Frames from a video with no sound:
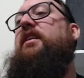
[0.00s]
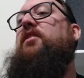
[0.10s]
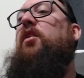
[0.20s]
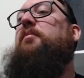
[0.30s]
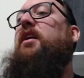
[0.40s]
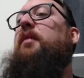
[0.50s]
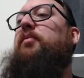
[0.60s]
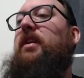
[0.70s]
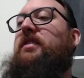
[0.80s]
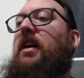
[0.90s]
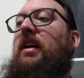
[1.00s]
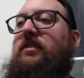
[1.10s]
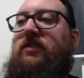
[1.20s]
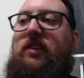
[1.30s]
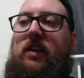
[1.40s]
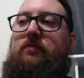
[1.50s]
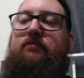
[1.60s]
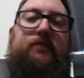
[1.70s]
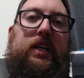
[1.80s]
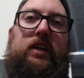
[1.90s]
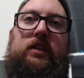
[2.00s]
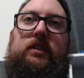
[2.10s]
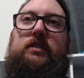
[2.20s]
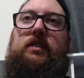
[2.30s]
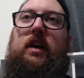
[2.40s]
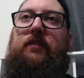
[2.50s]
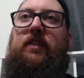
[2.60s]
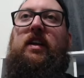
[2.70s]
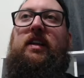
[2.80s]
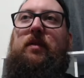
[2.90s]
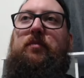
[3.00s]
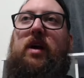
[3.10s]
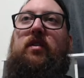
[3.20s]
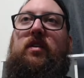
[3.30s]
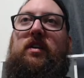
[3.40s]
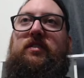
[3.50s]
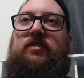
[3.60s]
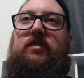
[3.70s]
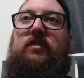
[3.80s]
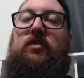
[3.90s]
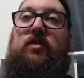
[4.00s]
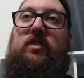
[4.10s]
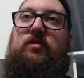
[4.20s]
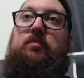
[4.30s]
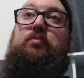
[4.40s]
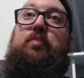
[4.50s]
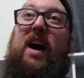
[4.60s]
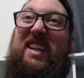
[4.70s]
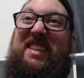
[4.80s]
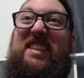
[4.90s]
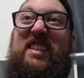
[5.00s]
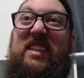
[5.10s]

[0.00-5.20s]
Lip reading: normally I'd put these guys in C because I feel like they're better as units, but